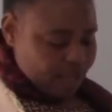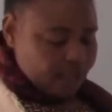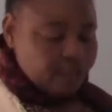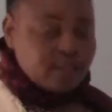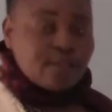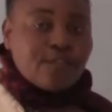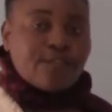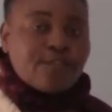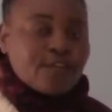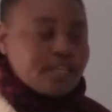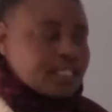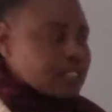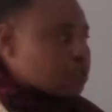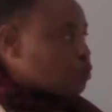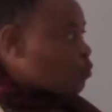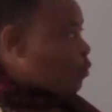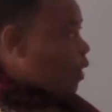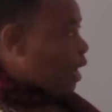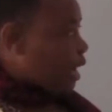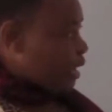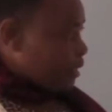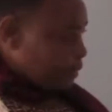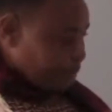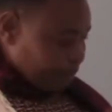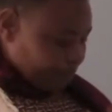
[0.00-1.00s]
The first
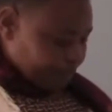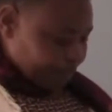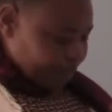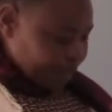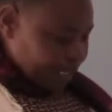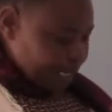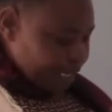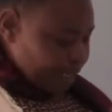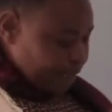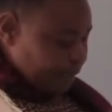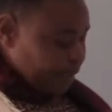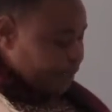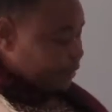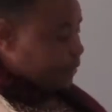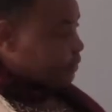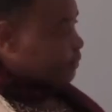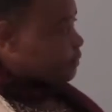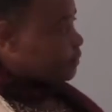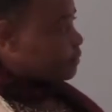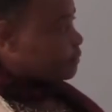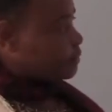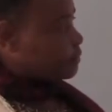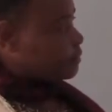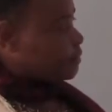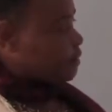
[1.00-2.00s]
one being
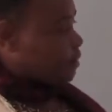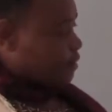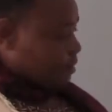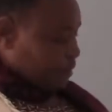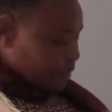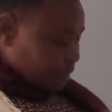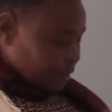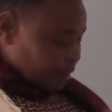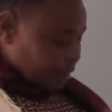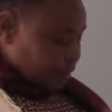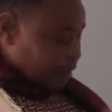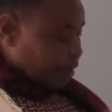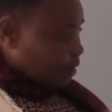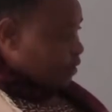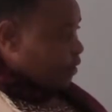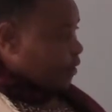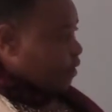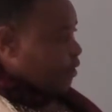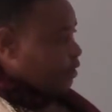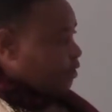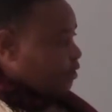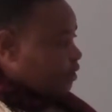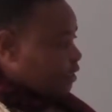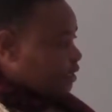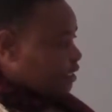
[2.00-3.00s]

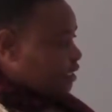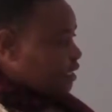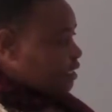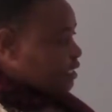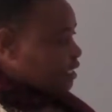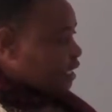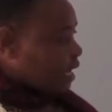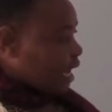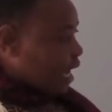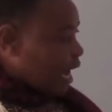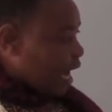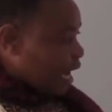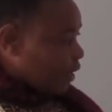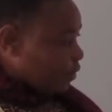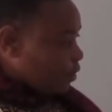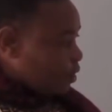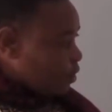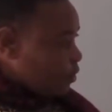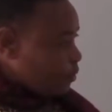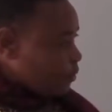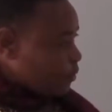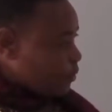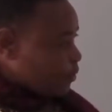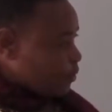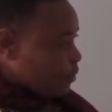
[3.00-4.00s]
the disc
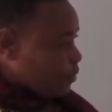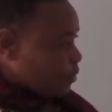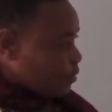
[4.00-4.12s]
harrow.